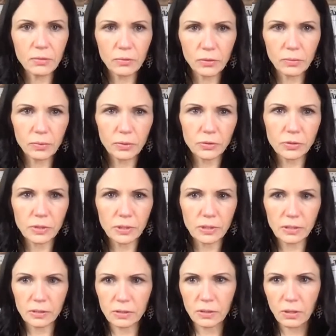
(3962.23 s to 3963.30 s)
the only person that
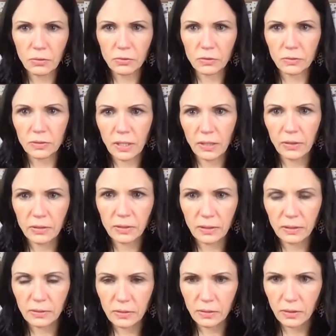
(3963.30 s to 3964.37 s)
doesn't know, so tell us
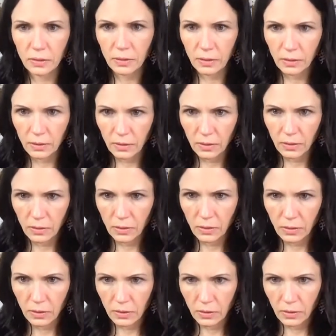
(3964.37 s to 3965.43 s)
because
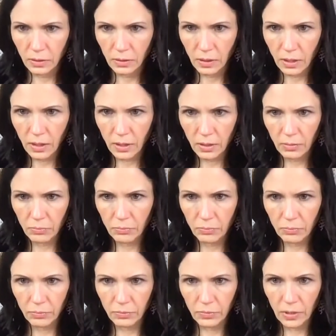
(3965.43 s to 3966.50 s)

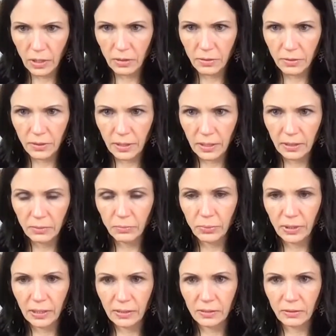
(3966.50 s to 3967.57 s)
um a thin
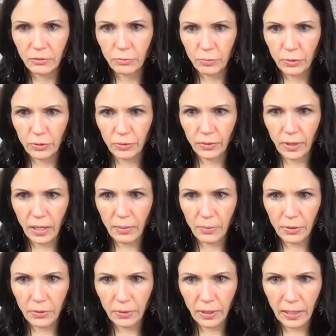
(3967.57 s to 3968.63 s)
piece of burlap.
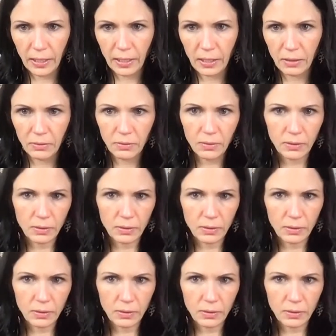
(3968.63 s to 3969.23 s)
Okay.